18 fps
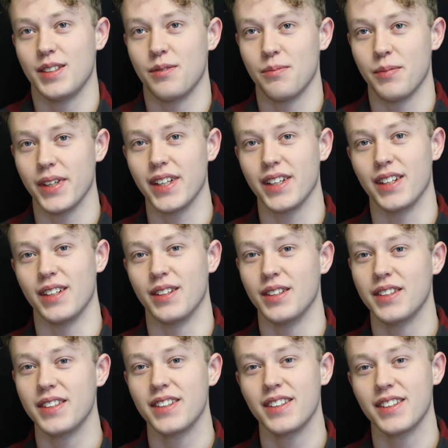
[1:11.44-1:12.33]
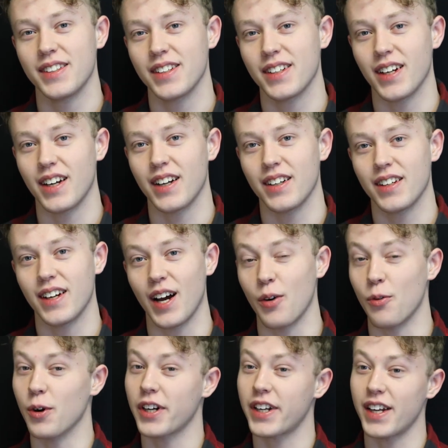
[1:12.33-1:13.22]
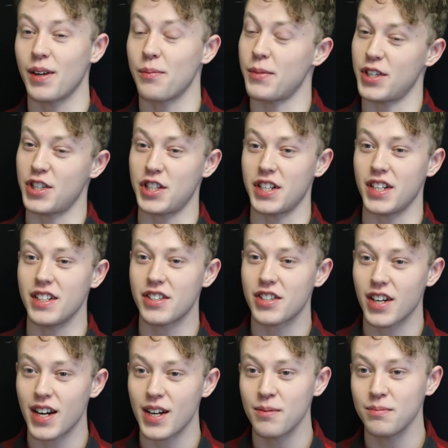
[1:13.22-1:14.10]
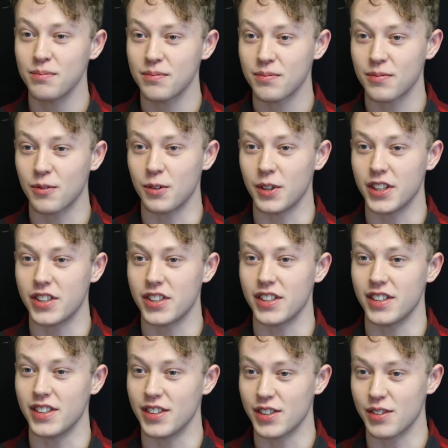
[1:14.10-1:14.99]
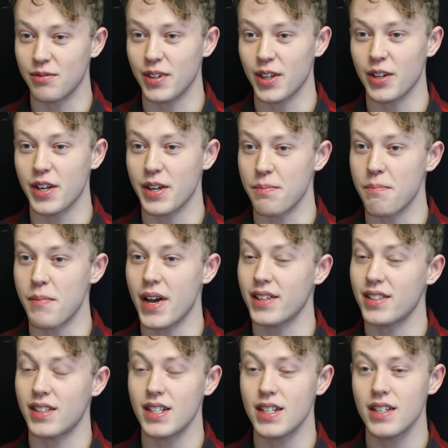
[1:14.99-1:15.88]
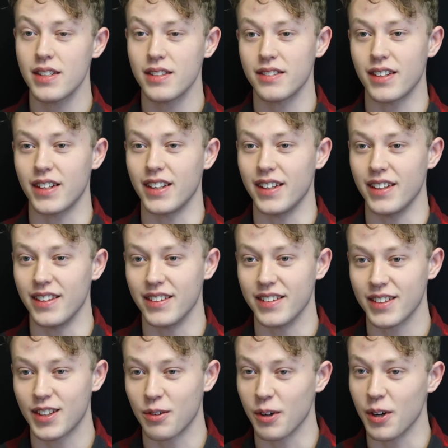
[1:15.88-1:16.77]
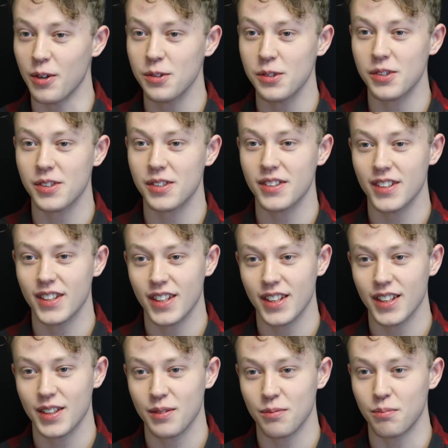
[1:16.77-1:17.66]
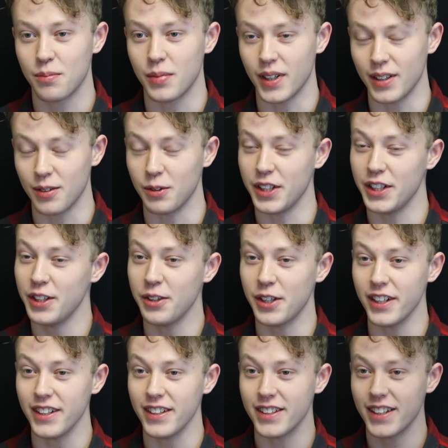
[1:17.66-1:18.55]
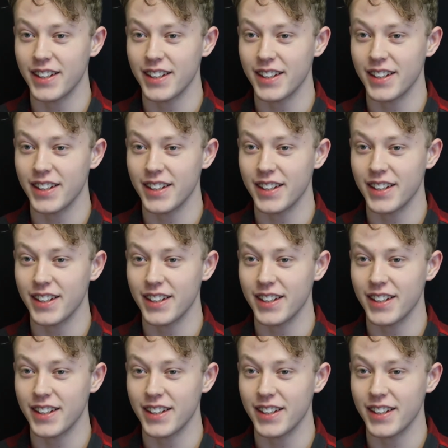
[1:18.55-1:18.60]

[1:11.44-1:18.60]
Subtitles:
Man, I work at a machine shop, which is very messy and gross, but we do it.